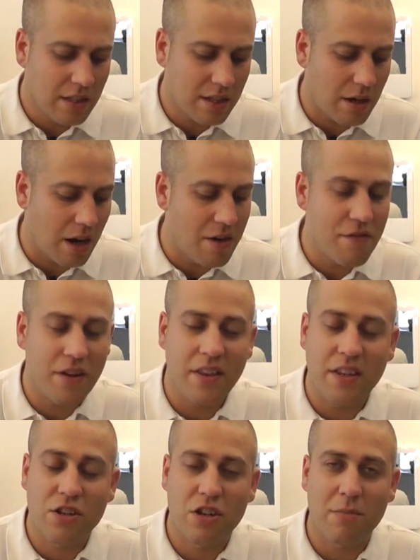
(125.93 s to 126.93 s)
So
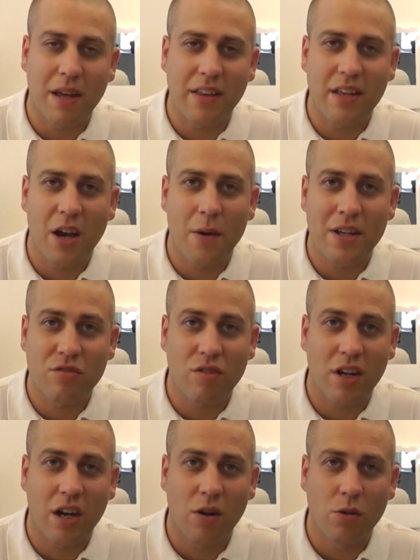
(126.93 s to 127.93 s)
hopefully this should make the OS
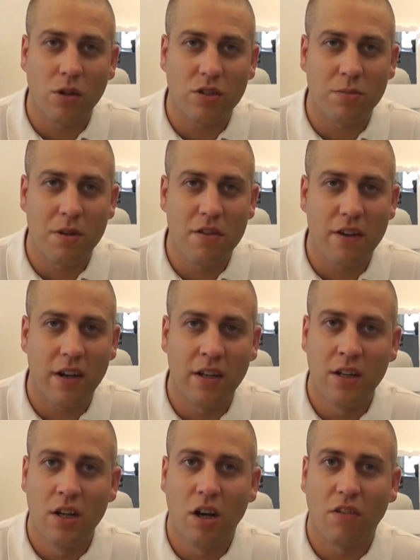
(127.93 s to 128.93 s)
run a whole lot
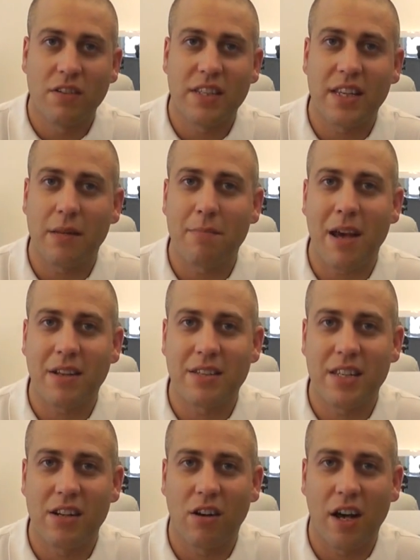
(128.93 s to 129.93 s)
smoother. Obviously the
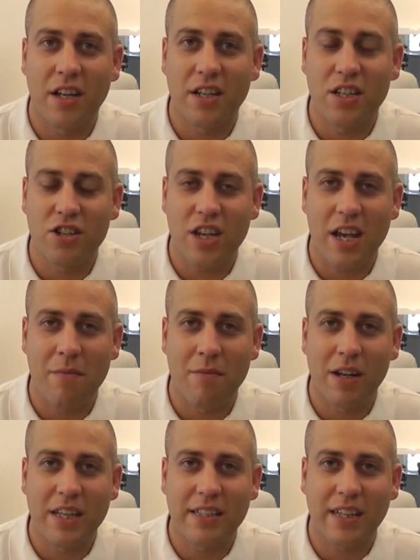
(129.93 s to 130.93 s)
Mountain Lion
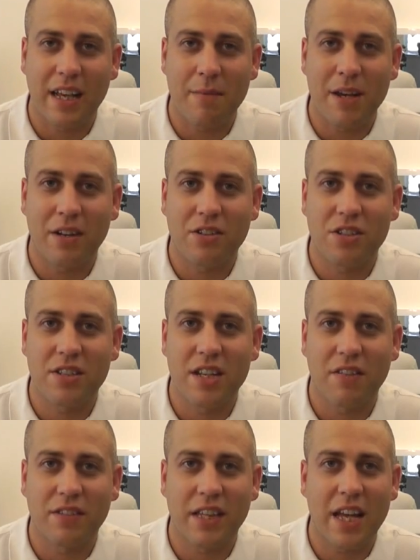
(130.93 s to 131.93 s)
GM release came out just
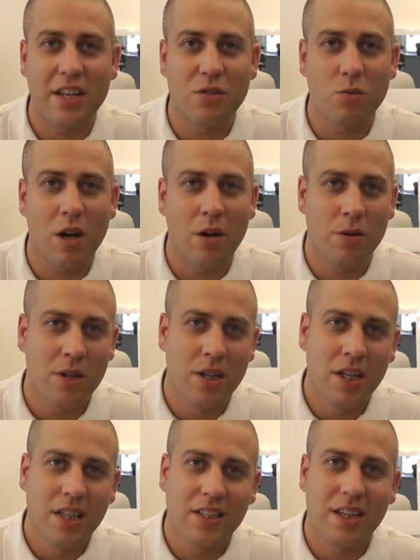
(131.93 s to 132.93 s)
the other day as well,
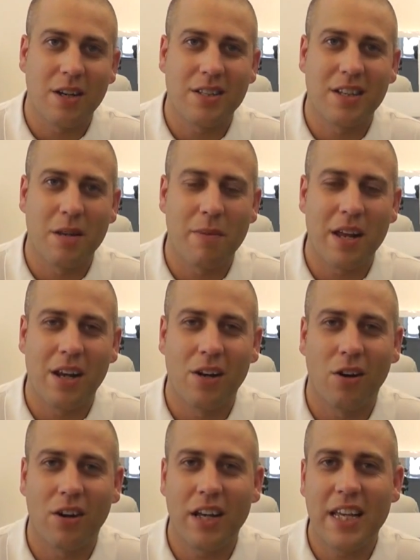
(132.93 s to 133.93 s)
so it's going to be a
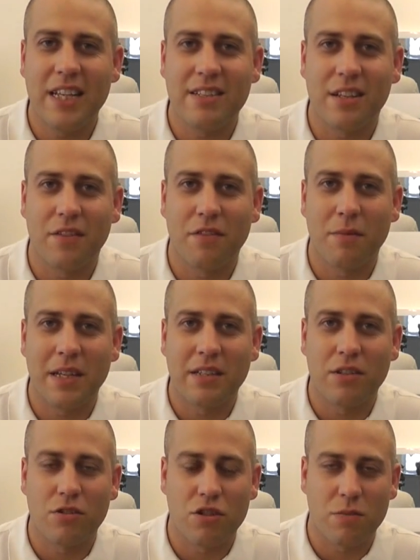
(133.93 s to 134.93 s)
lot easier for me
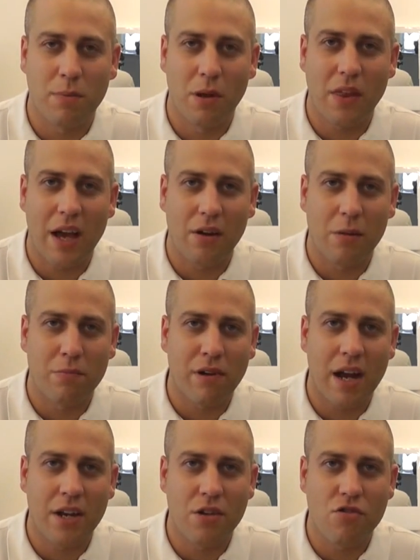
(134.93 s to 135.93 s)
to just put that on a
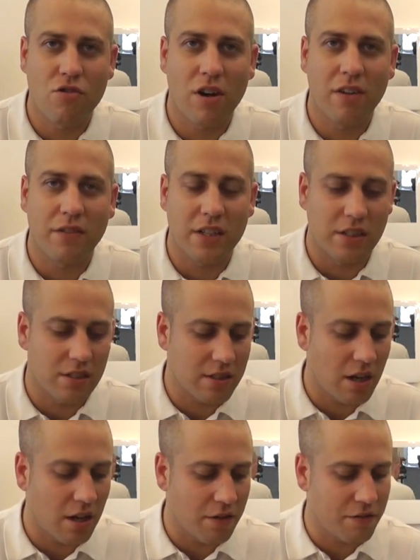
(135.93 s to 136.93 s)
brand new drive and
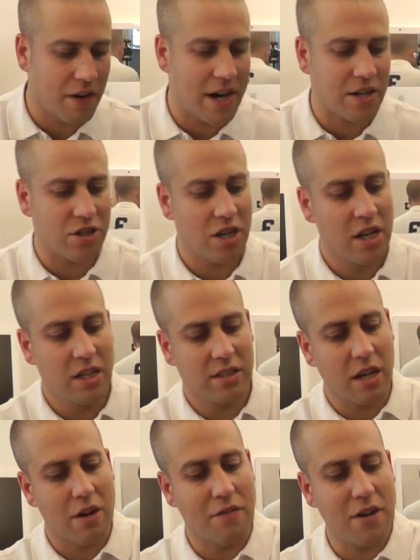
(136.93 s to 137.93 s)
start afresh.
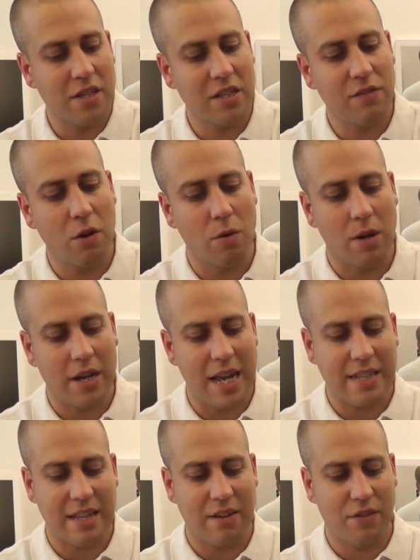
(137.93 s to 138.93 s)
So first of all,
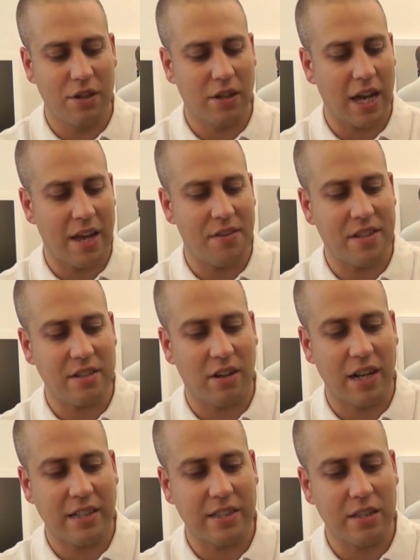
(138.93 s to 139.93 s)
let's have a look at this
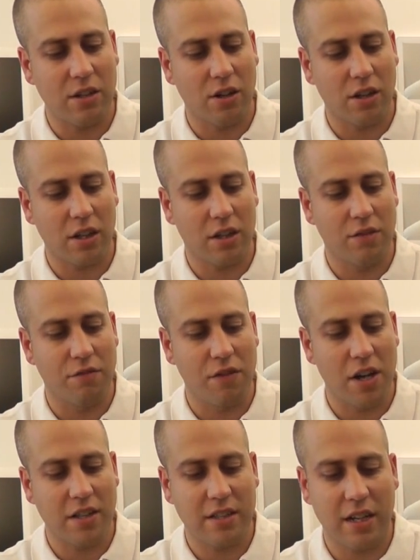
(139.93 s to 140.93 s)
IcyDock
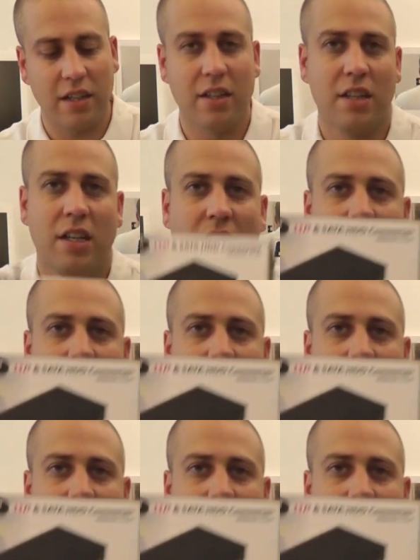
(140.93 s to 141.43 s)
converter.